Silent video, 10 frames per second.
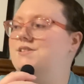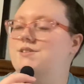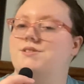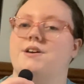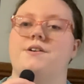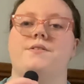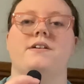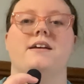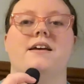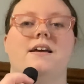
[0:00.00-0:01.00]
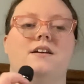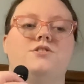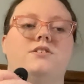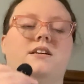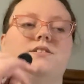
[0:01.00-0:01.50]
so
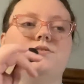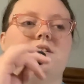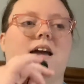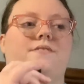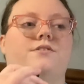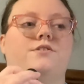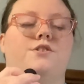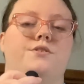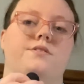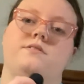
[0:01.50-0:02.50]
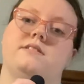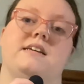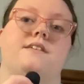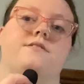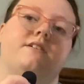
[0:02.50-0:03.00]
she doesn't really have her curls
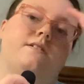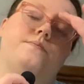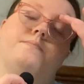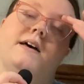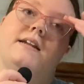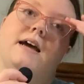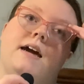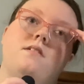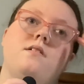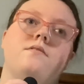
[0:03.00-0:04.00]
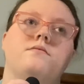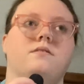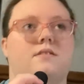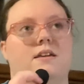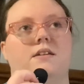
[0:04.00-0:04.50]
either, but I don't
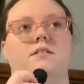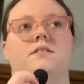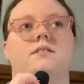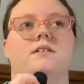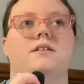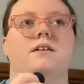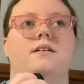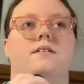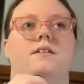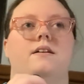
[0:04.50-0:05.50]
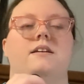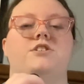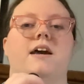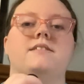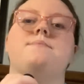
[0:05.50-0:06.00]
think
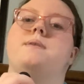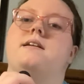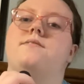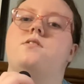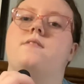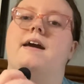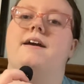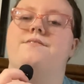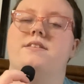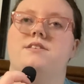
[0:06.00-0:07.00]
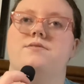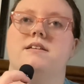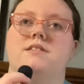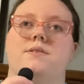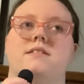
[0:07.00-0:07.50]
she has a bit of a wave to
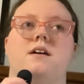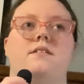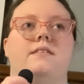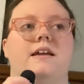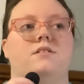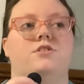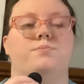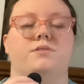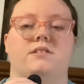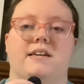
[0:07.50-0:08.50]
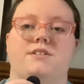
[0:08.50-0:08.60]
it, so it's not like super stick